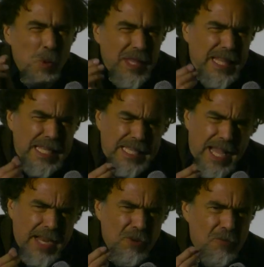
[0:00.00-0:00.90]
with this
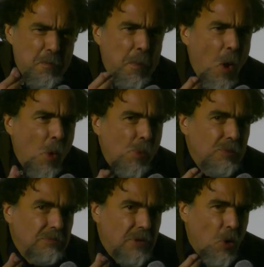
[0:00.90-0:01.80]
kind of
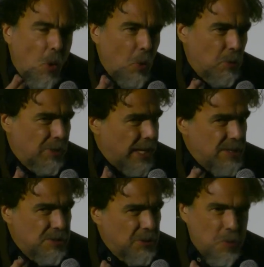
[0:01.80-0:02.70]
bone color
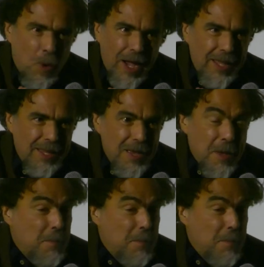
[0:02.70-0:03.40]
that is not white,